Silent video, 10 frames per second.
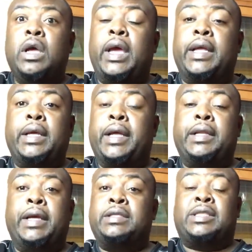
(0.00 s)

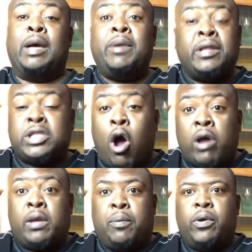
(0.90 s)
and some of the
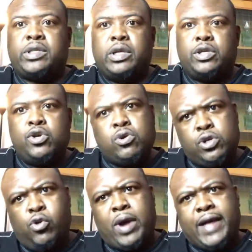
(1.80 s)
talking points that
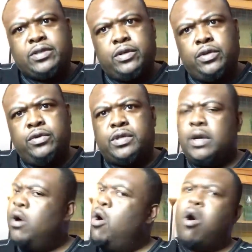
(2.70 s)
you guys are
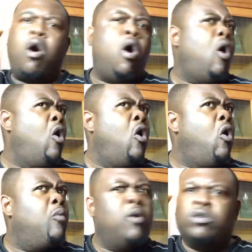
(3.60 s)
using are
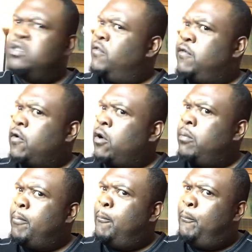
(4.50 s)
almost
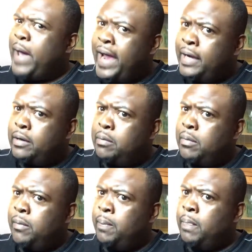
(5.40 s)

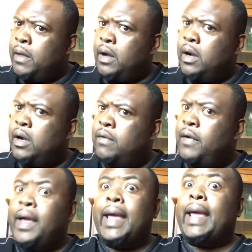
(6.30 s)
verbatim
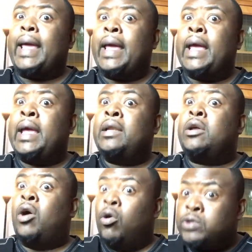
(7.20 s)
of Ann
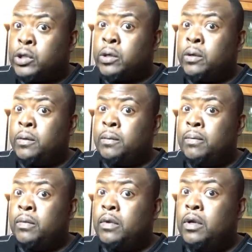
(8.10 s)
Coulter.
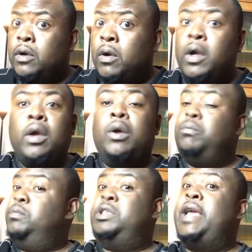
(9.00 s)
You know,
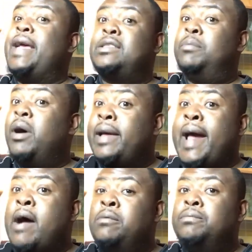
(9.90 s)
she has a book
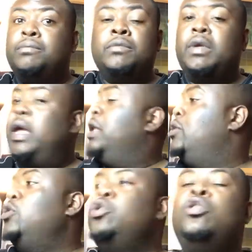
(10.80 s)
out,
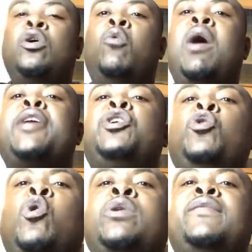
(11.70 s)
and you know what?
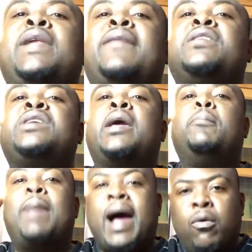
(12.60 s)
You don't even have to take
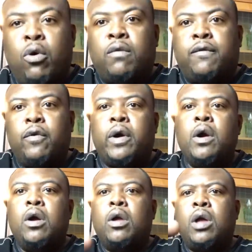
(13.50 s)
my word for it.
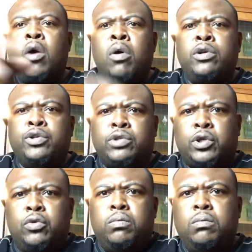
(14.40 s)
Go on
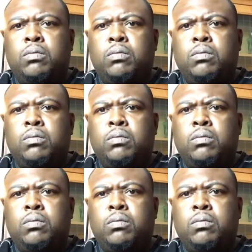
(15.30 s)
YouTube.